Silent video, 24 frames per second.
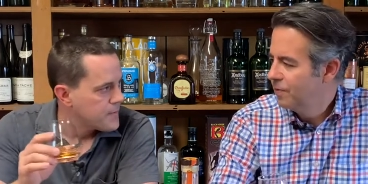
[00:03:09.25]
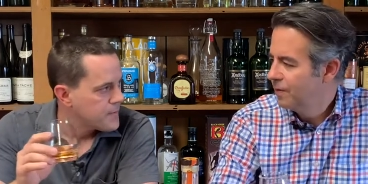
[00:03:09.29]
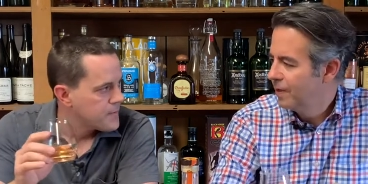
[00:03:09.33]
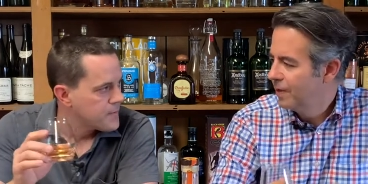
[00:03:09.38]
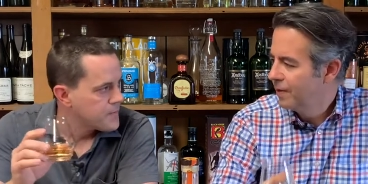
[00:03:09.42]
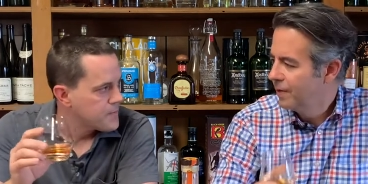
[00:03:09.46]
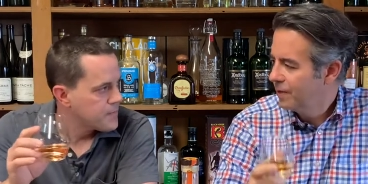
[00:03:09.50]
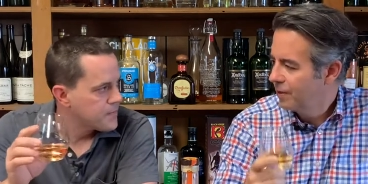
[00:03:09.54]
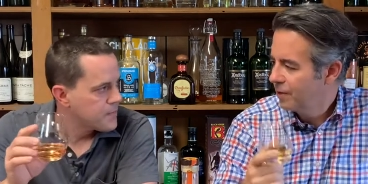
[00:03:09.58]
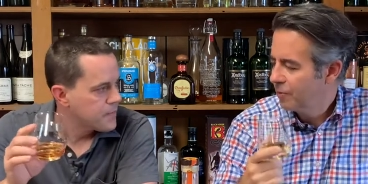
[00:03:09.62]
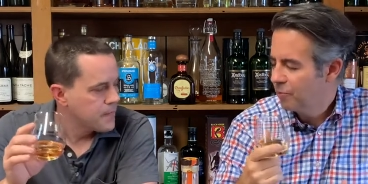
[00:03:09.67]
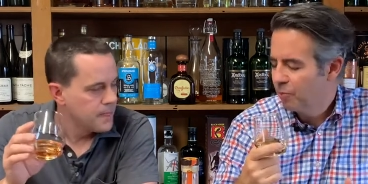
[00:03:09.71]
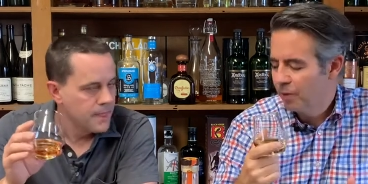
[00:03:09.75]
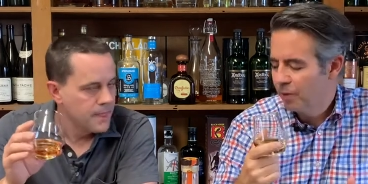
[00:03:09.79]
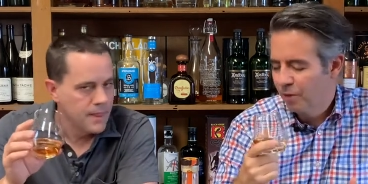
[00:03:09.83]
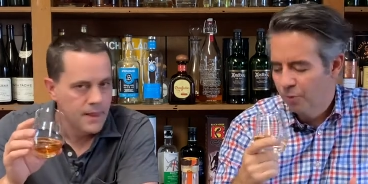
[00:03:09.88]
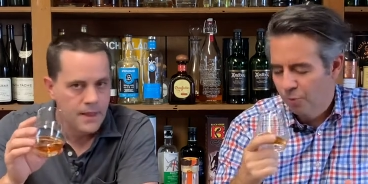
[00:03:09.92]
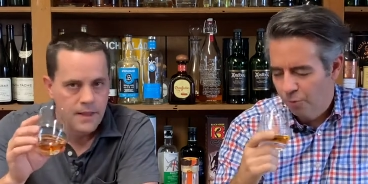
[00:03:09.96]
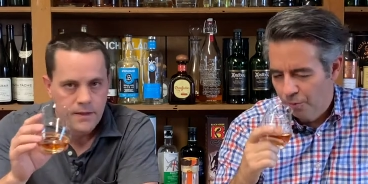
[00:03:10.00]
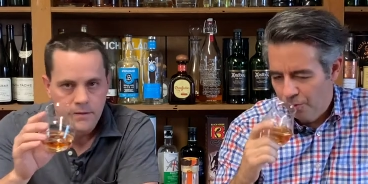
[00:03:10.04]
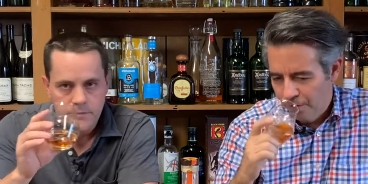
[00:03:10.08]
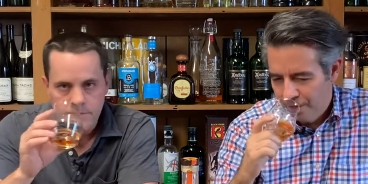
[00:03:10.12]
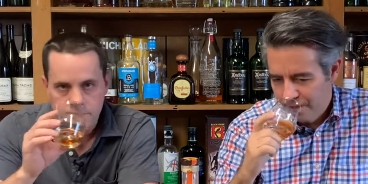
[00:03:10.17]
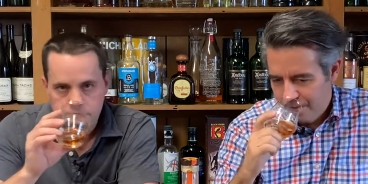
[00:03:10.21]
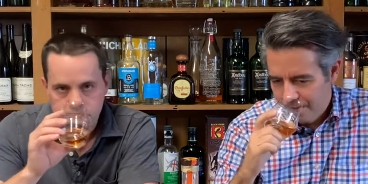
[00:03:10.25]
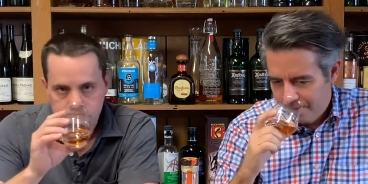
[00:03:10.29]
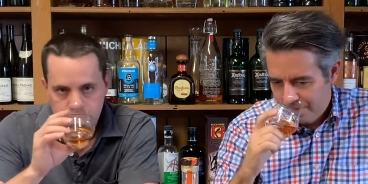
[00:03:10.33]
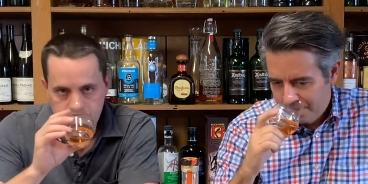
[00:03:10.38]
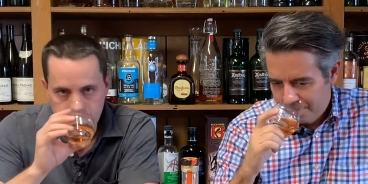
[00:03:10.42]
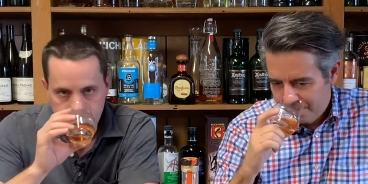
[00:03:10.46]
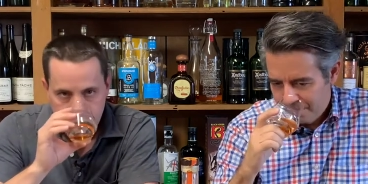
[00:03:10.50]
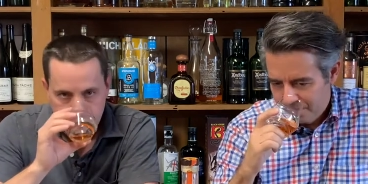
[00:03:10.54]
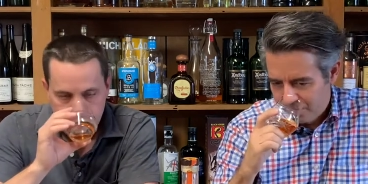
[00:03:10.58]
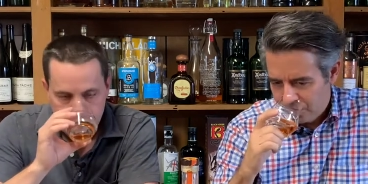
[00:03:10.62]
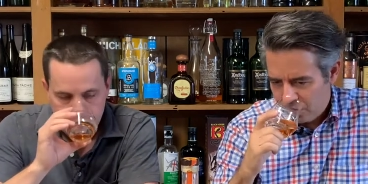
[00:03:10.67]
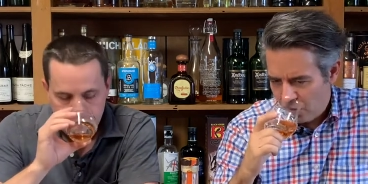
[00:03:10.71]
Speaker 1: uh, the, the wood,
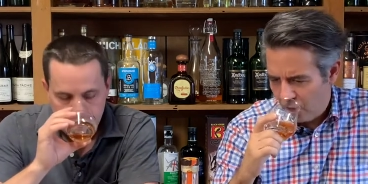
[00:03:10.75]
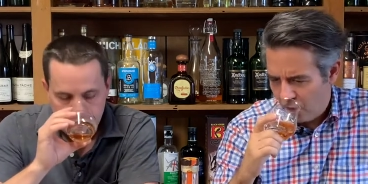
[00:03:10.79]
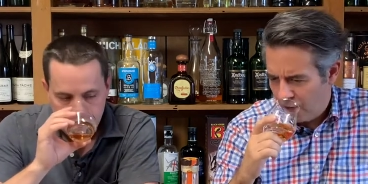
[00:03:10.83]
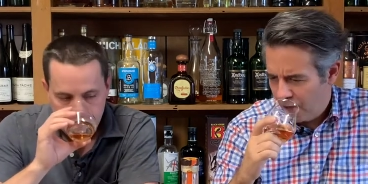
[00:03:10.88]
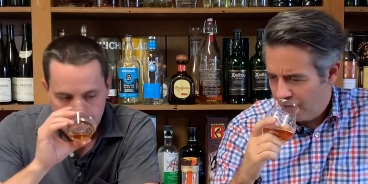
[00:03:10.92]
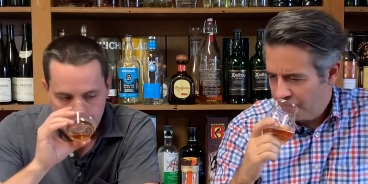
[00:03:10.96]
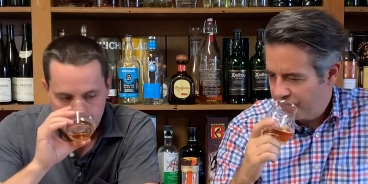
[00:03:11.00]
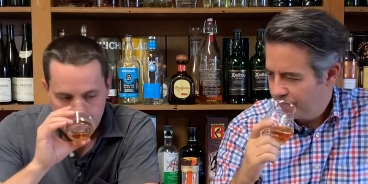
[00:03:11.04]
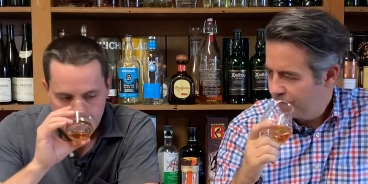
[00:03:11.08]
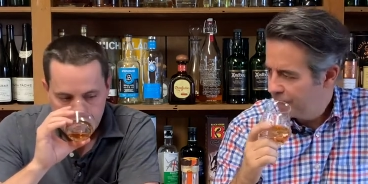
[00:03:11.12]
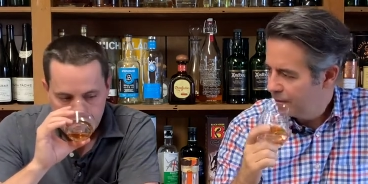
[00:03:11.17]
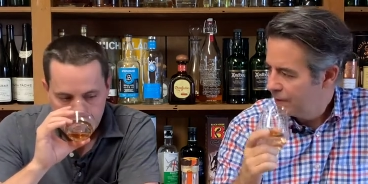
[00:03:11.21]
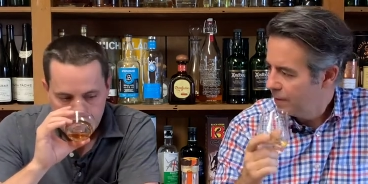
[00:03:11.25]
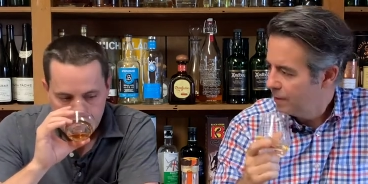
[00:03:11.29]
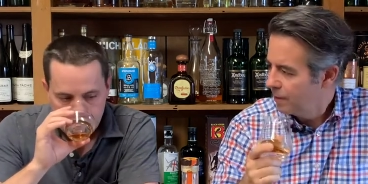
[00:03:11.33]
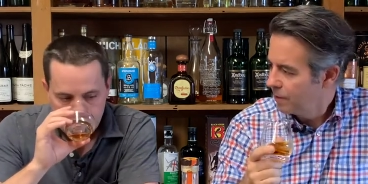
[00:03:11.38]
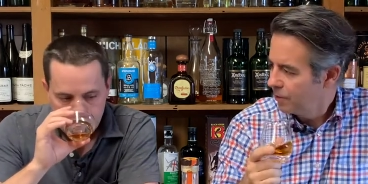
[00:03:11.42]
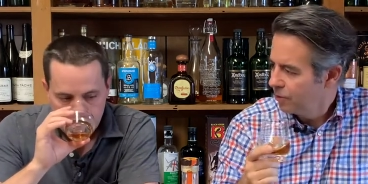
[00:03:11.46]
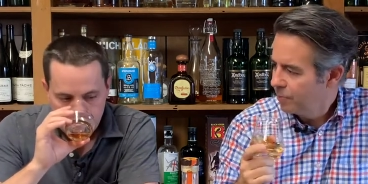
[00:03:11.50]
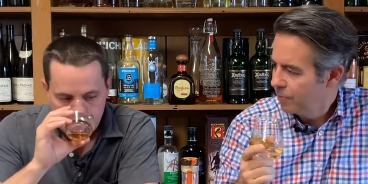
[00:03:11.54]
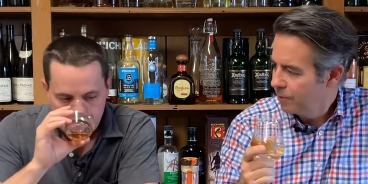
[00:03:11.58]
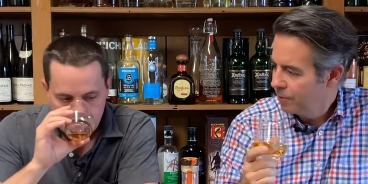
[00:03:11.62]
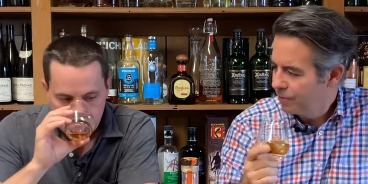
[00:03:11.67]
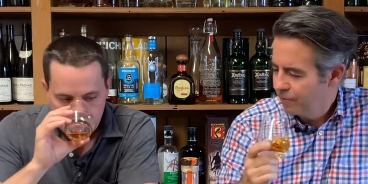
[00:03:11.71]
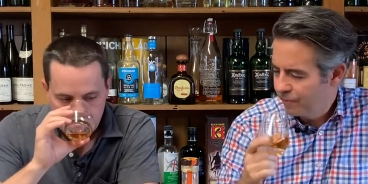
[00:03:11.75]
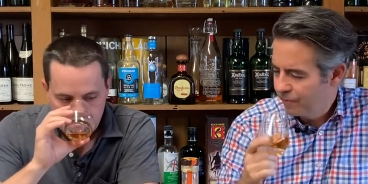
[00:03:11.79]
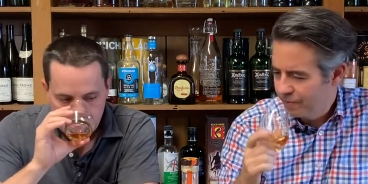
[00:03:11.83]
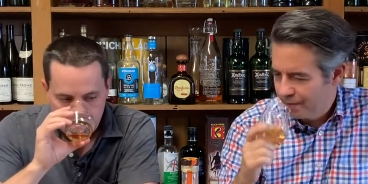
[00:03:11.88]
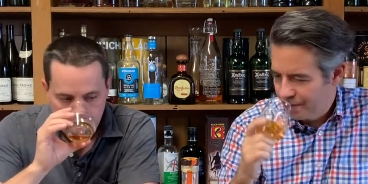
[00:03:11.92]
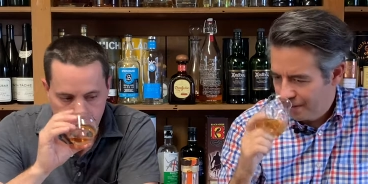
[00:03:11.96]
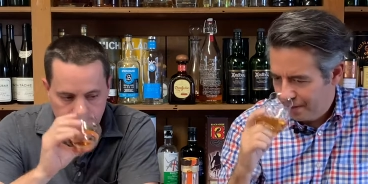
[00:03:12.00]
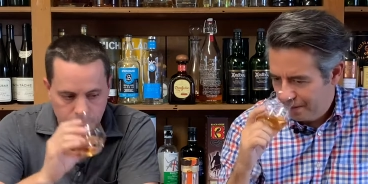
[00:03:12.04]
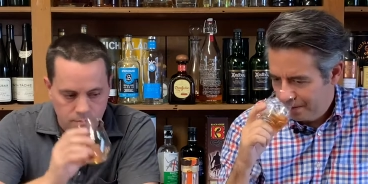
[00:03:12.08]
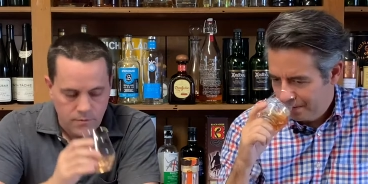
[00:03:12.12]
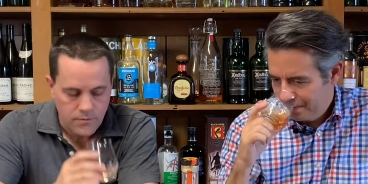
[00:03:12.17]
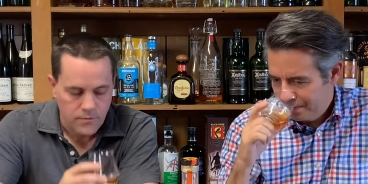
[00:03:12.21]
toffee, a little bit of.
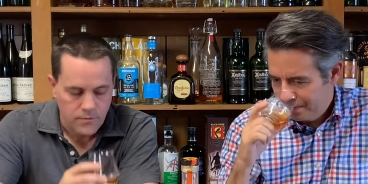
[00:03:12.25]
Uh,